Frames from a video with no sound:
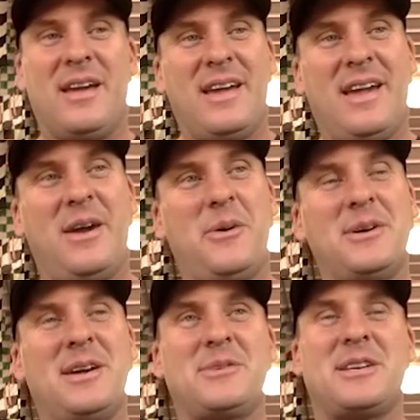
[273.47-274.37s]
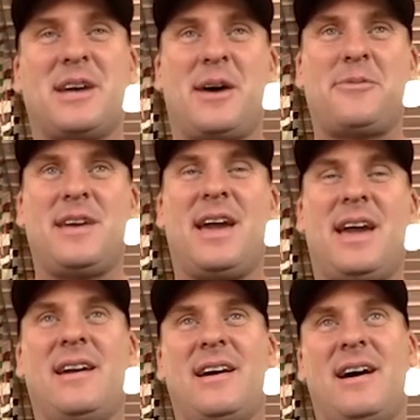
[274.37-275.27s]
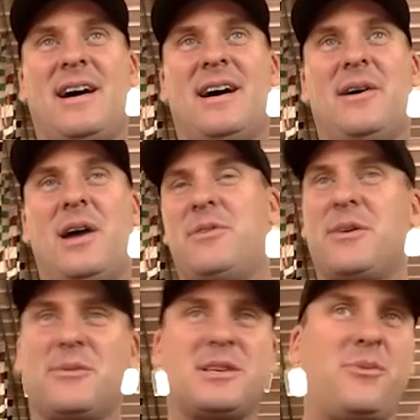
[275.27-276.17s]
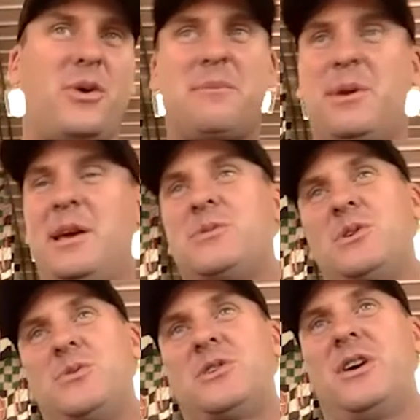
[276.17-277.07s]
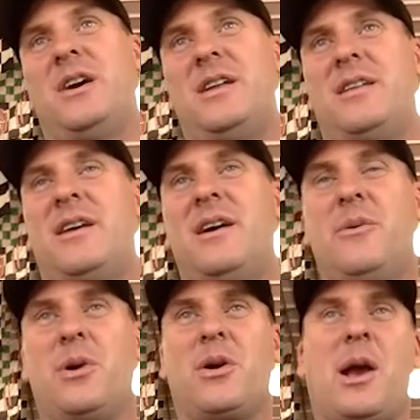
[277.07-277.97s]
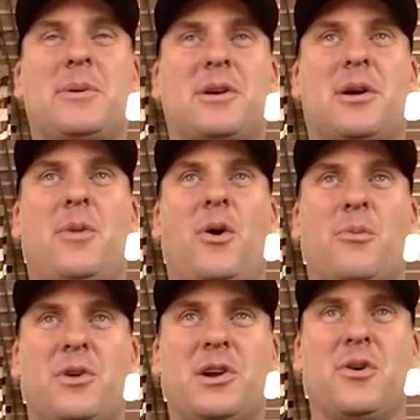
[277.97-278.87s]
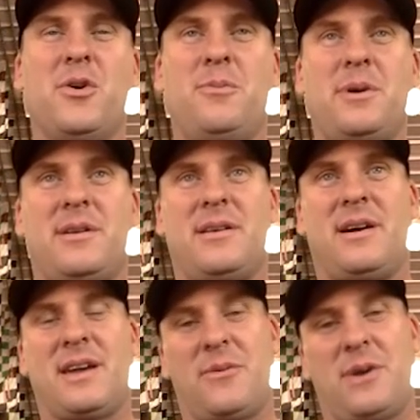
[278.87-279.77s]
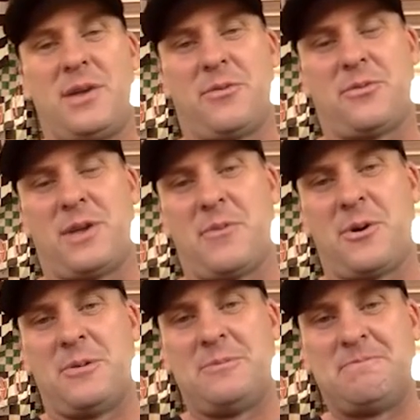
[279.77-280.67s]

it, it was it was a tough day. Uh, everything was in one piece, which was good, and we were able to come home, regroup, and uh, get ready for Flamborough.